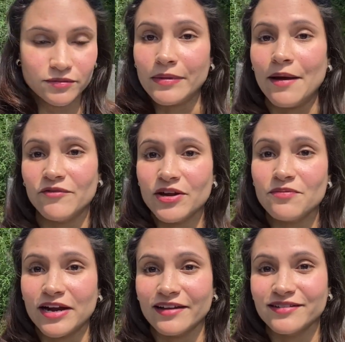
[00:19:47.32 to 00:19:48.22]
I'm very
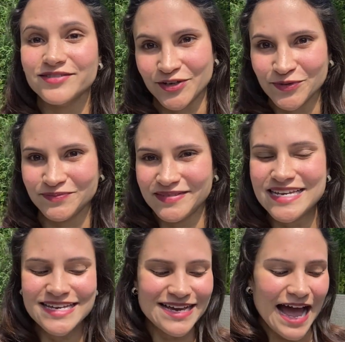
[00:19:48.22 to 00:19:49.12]
pregnant, so
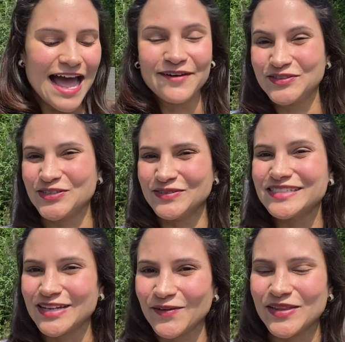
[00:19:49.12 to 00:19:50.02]
I have to
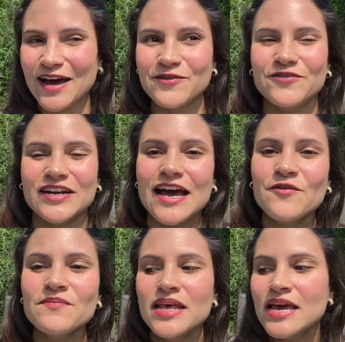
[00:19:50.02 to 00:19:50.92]
slow down for now.
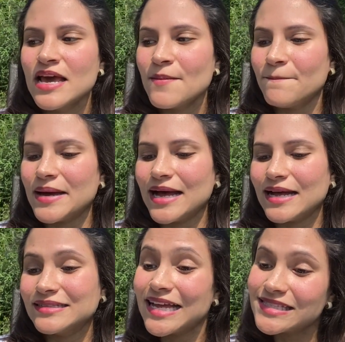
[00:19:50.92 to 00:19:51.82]

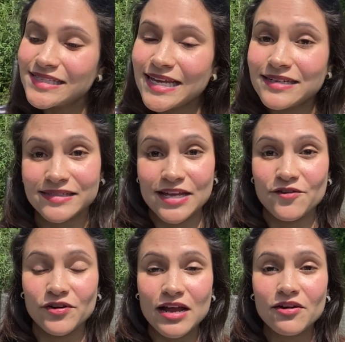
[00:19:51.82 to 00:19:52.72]
But that's it. See you
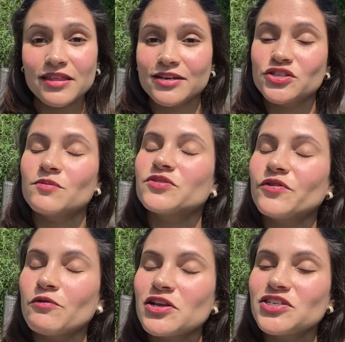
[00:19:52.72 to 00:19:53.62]
for now. Thank you so much for
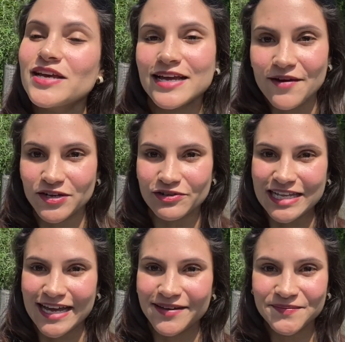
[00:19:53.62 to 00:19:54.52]
watching and have a great day.